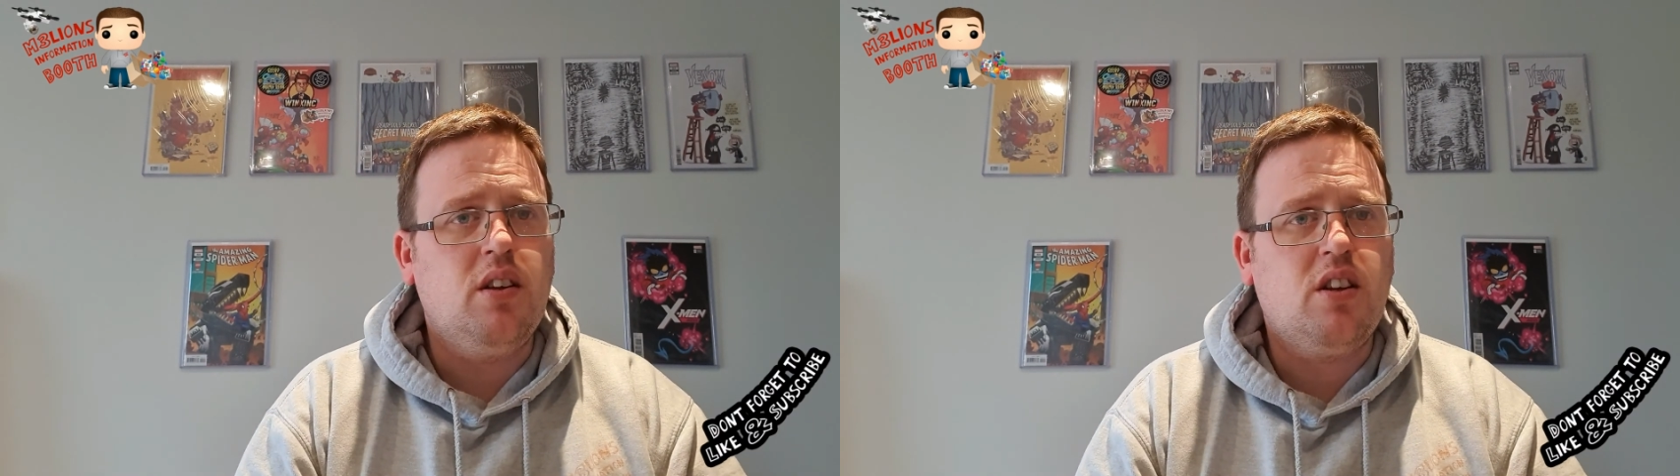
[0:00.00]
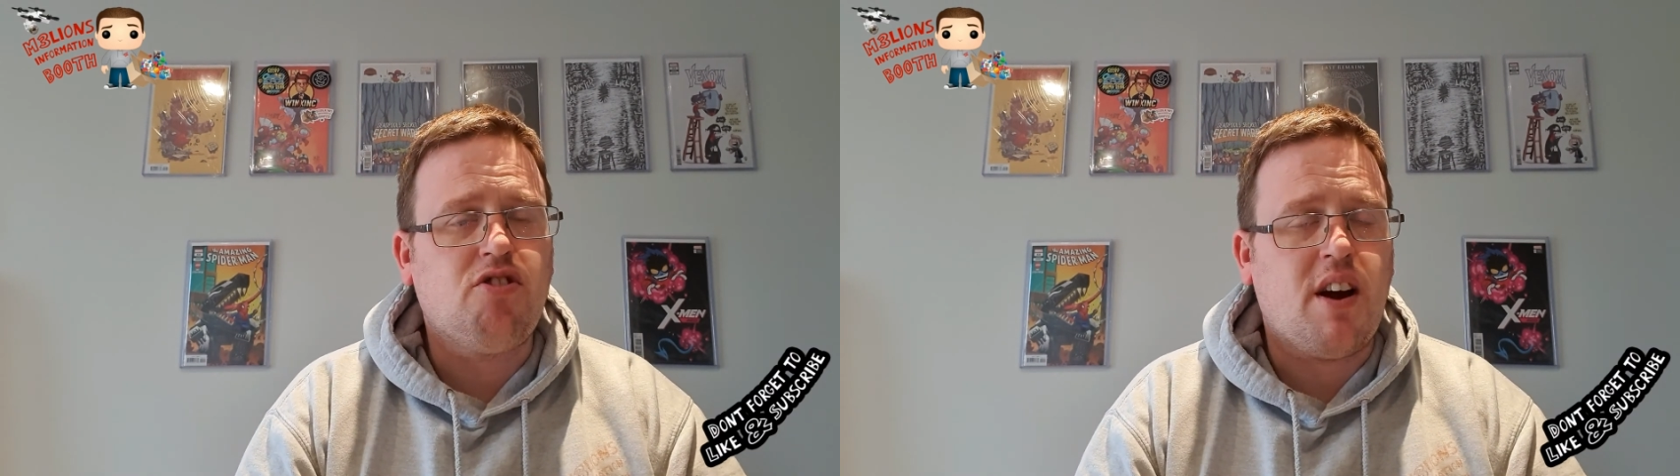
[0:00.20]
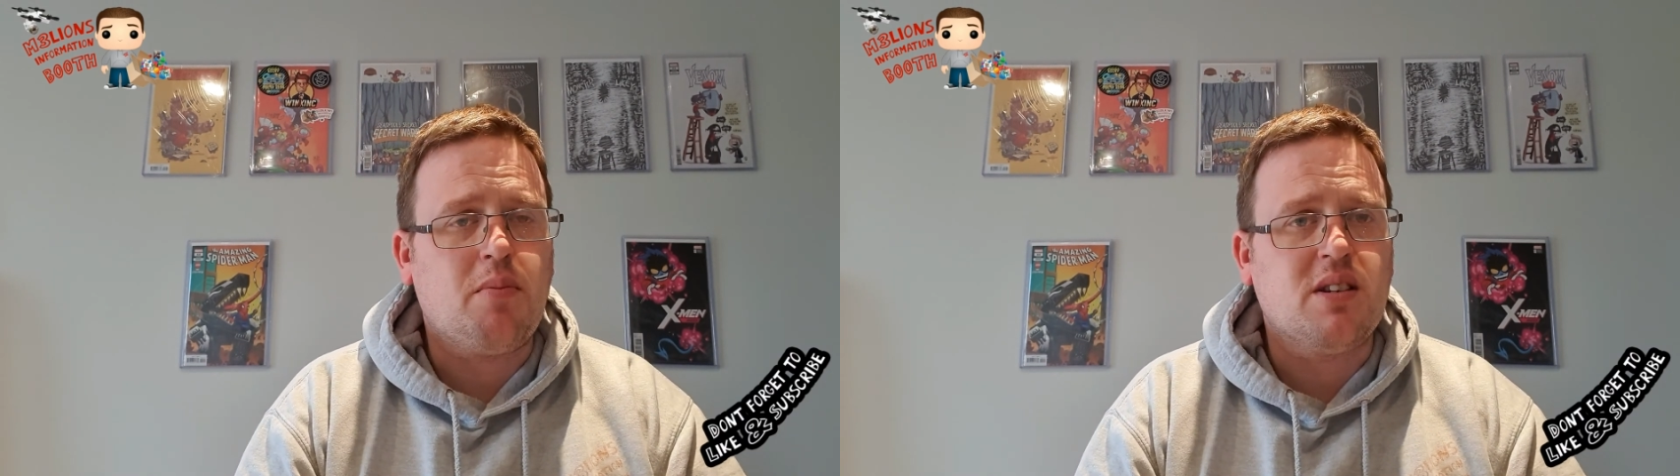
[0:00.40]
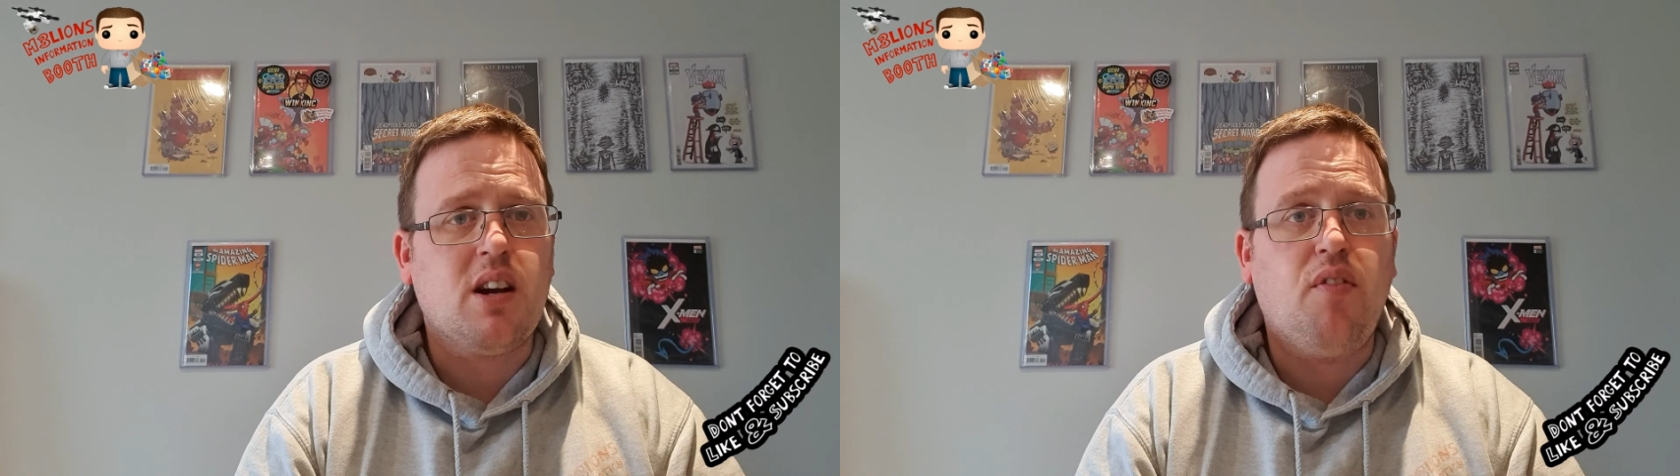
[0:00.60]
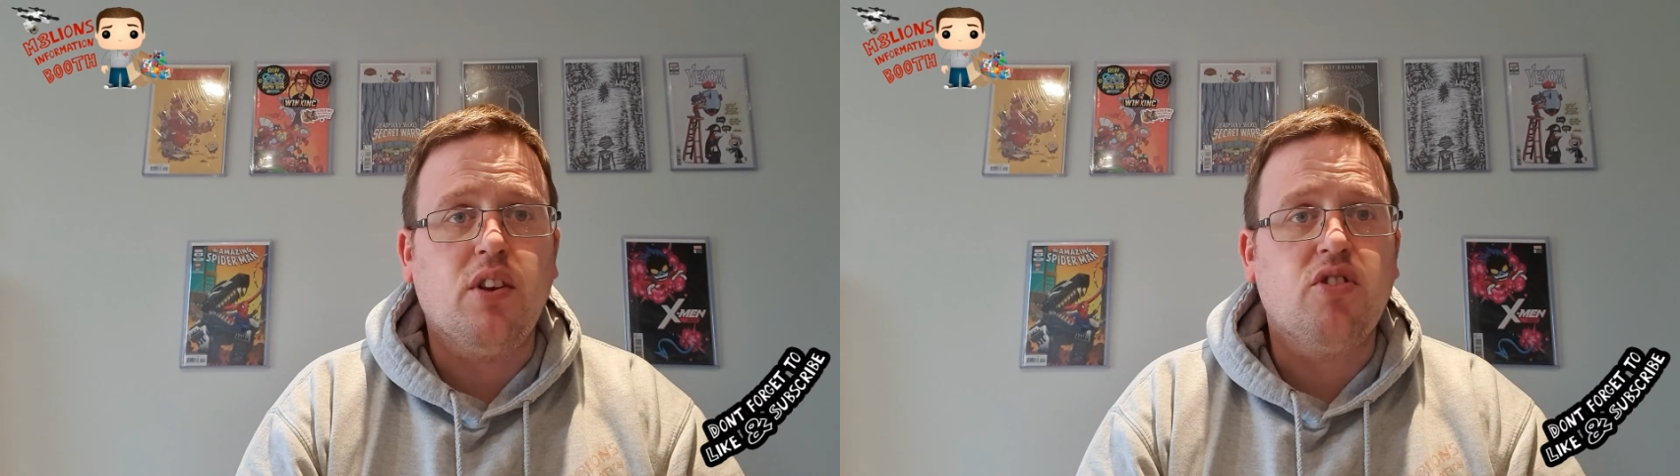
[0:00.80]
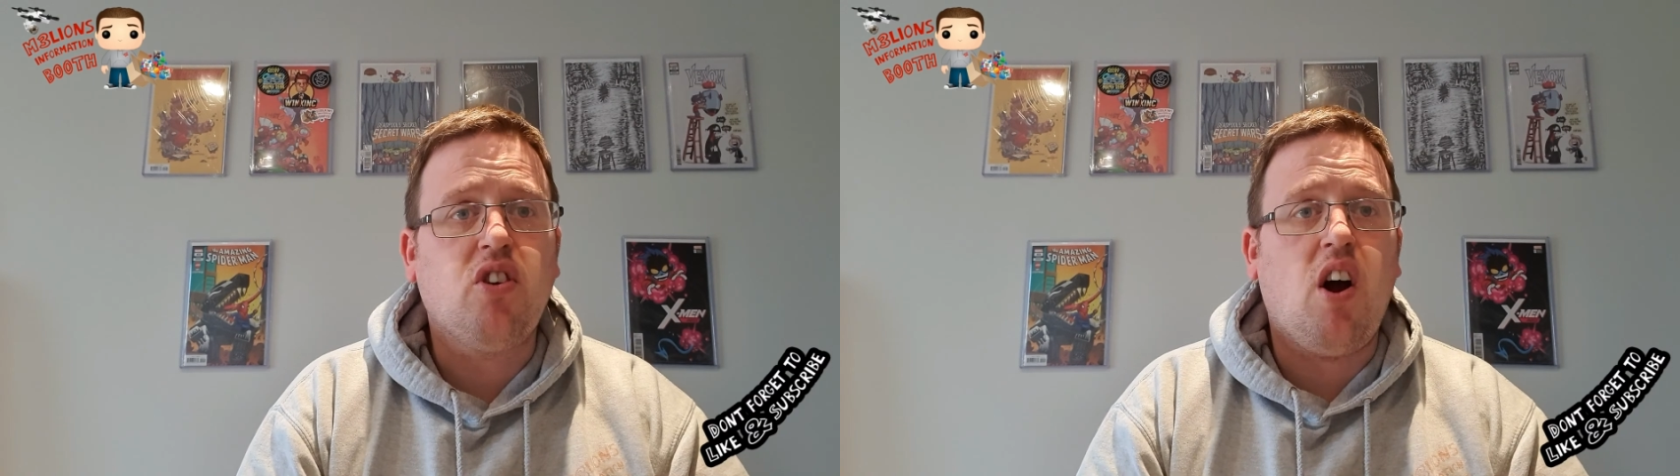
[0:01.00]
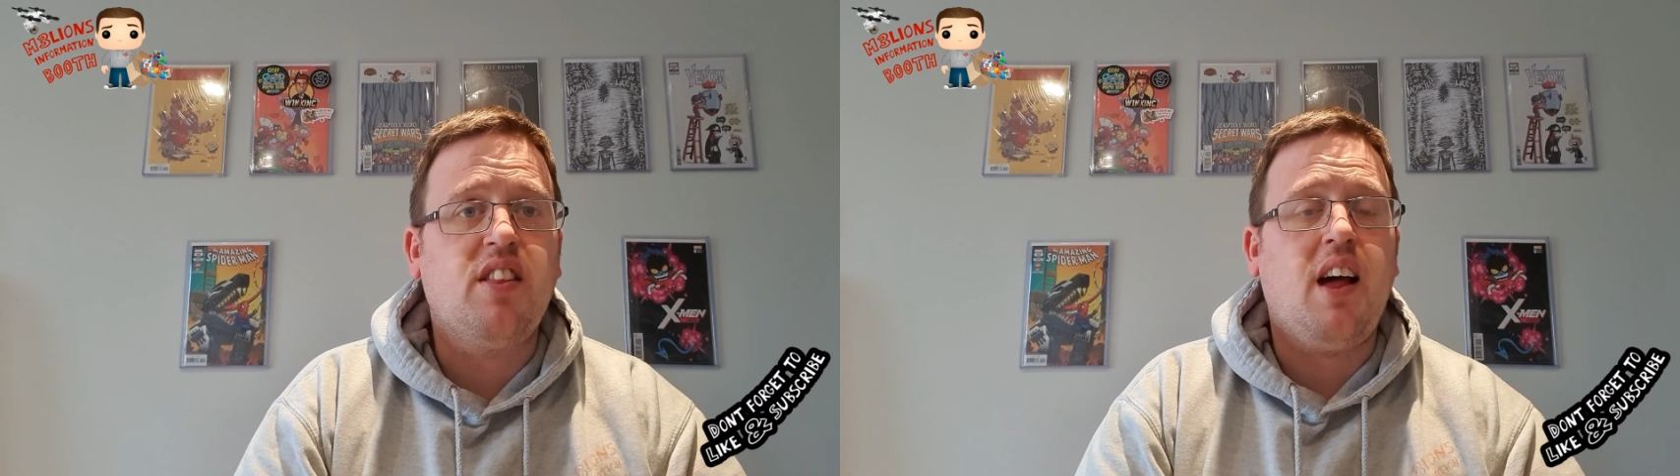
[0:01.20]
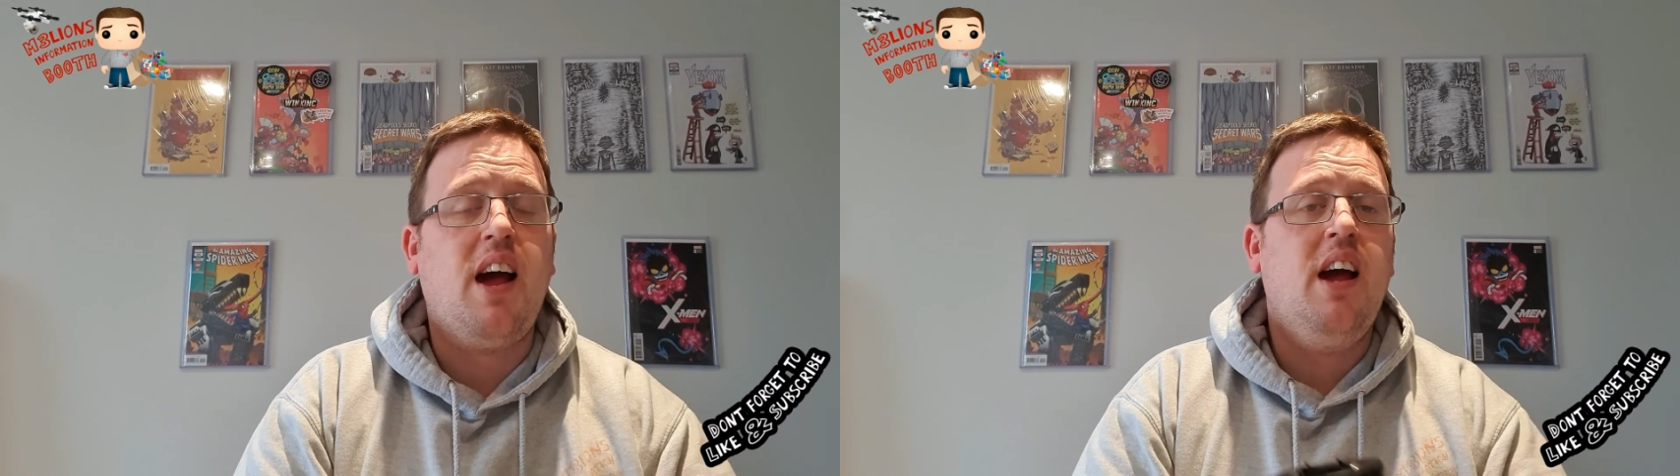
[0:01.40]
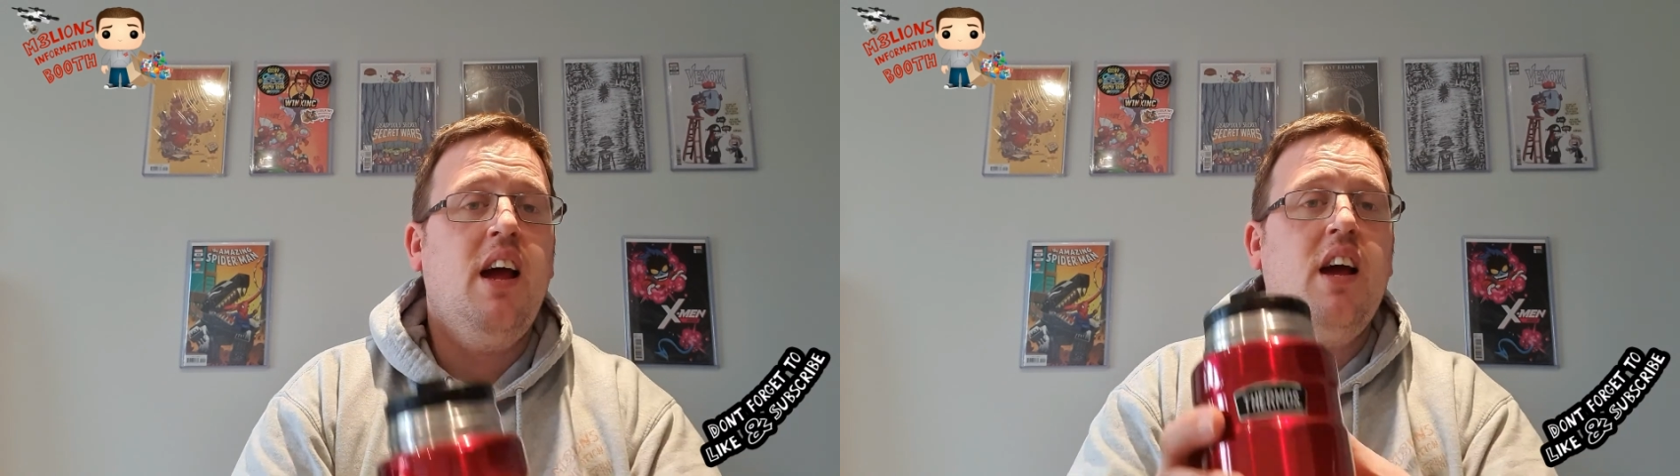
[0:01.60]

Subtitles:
correct myself on the side there.